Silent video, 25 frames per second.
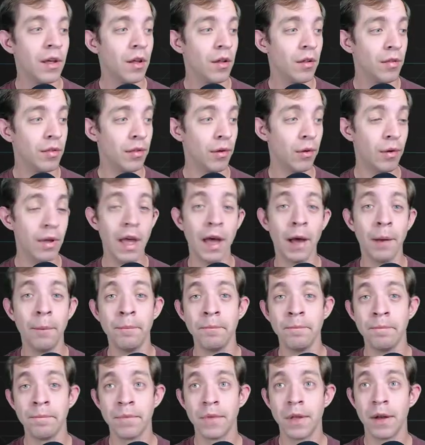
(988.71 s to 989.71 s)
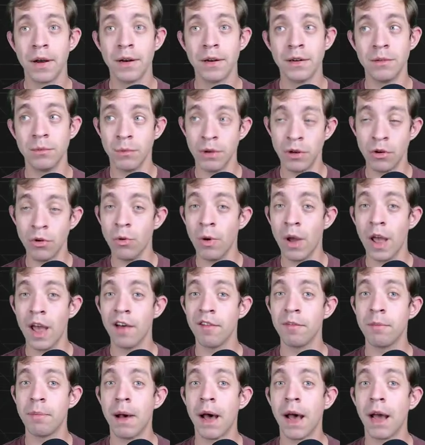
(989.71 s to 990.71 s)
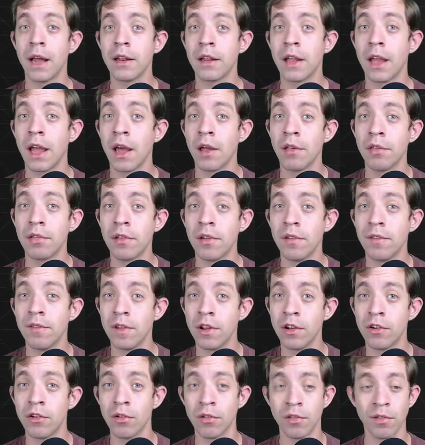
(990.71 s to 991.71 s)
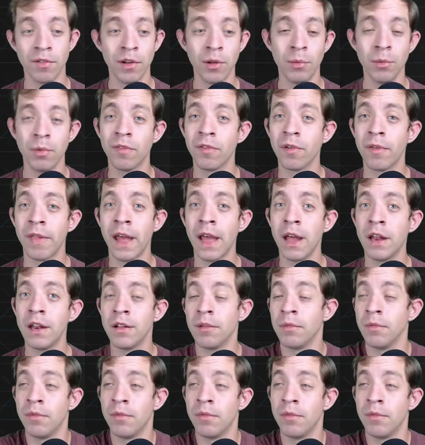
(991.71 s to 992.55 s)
So yeah, we do have podcast features available for that.